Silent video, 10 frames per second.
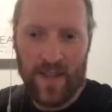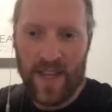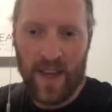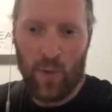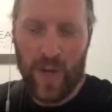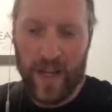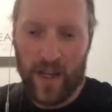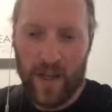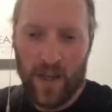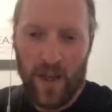and they get
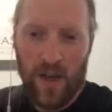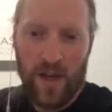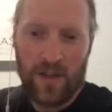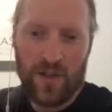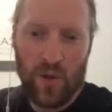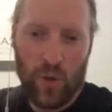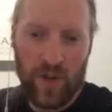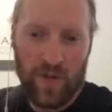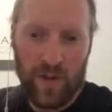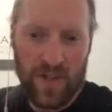weak. So
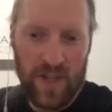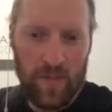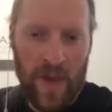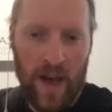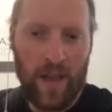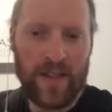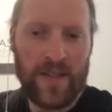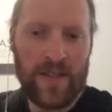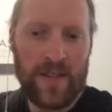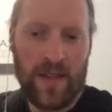if there's
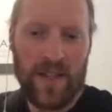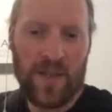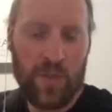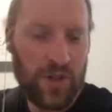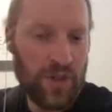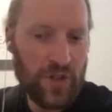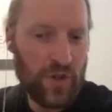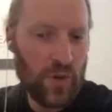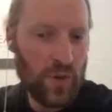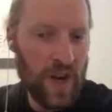imbalance, this puts your
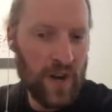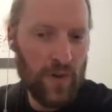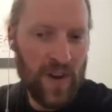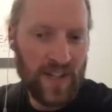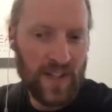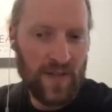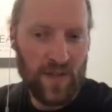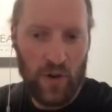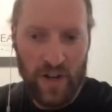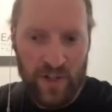shoulder at a risk
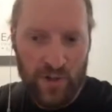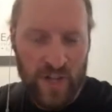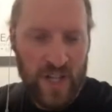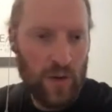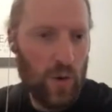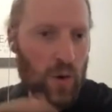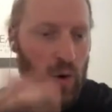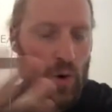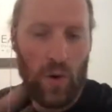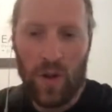for injury,
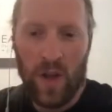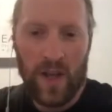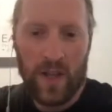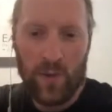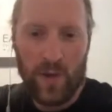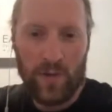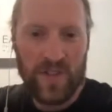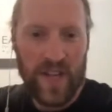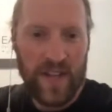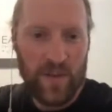or like we were
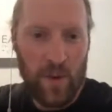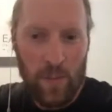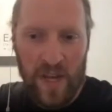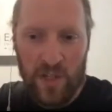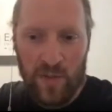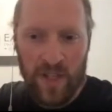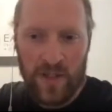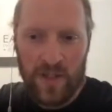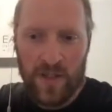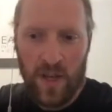saying, some
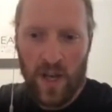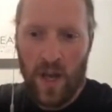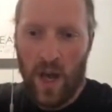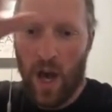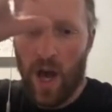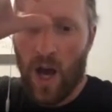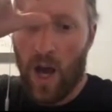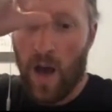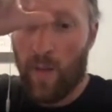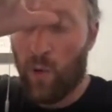impingements
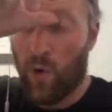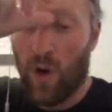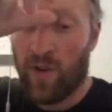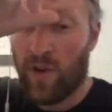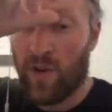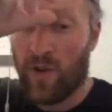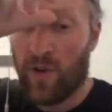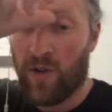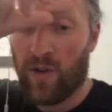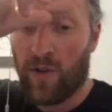or
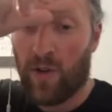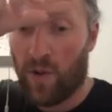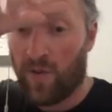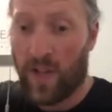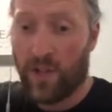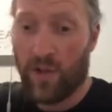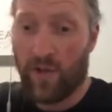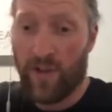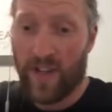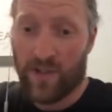other sort of injury
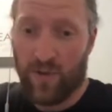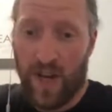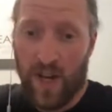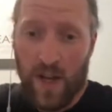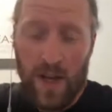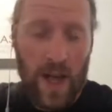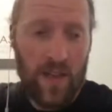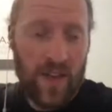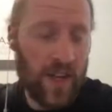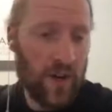risks, right?
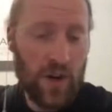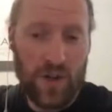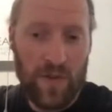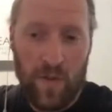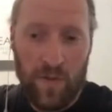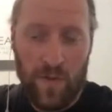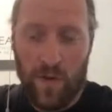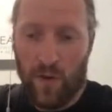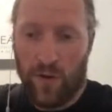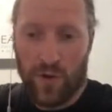And they can cause you
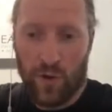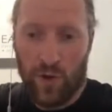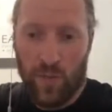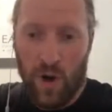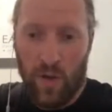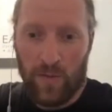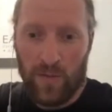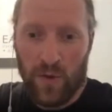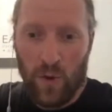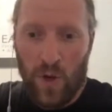further shoulder
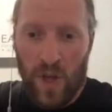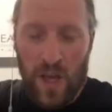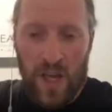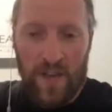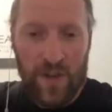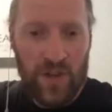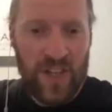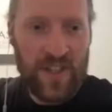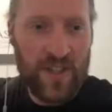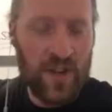problems. So if you
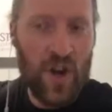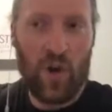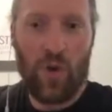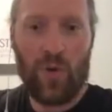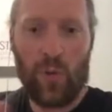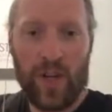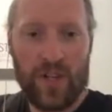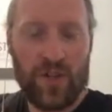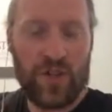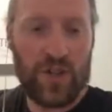need to know
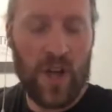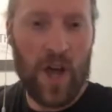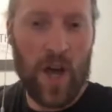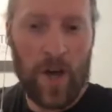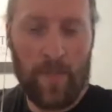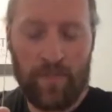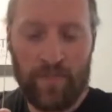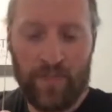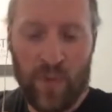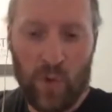which
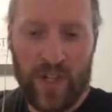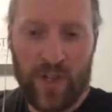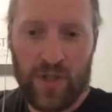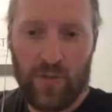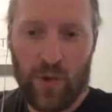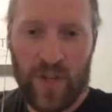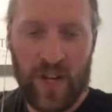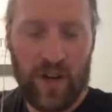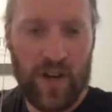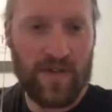
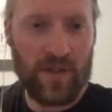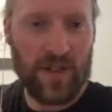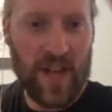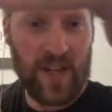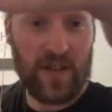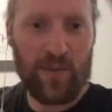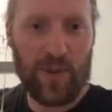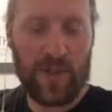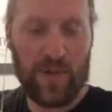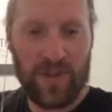rotator cuffs are tight,
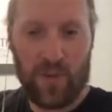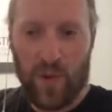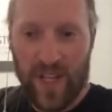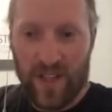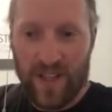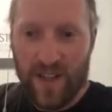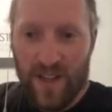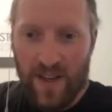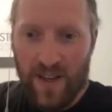which ones are weak,